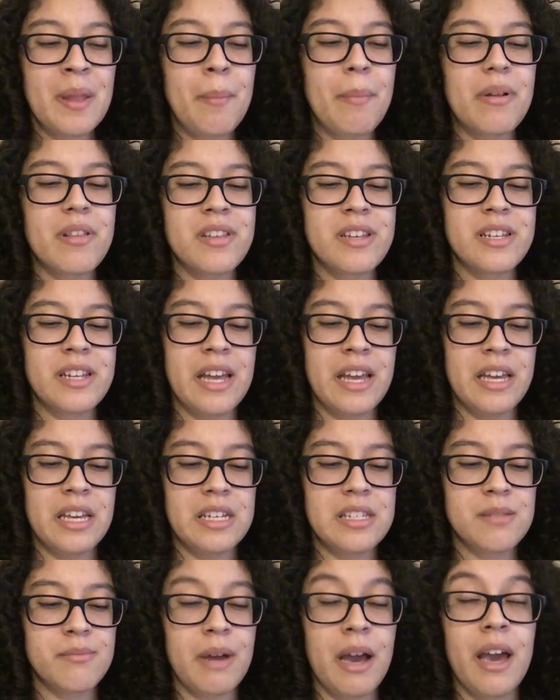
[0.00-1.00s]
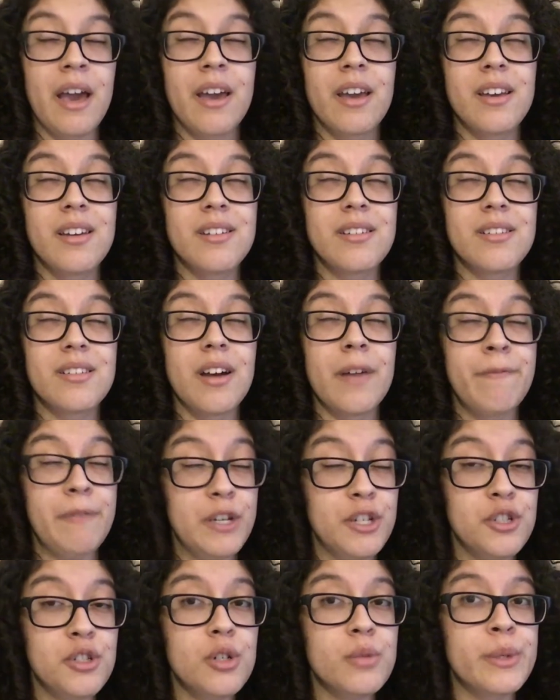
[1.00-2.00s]
But today is my
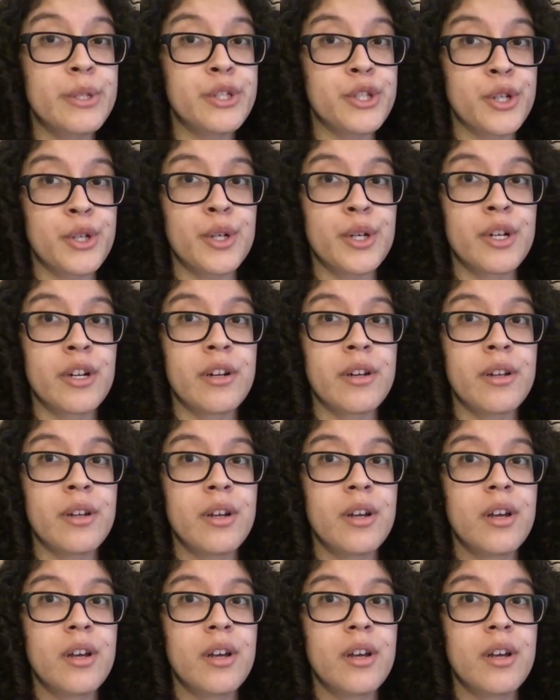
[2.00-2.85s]
official return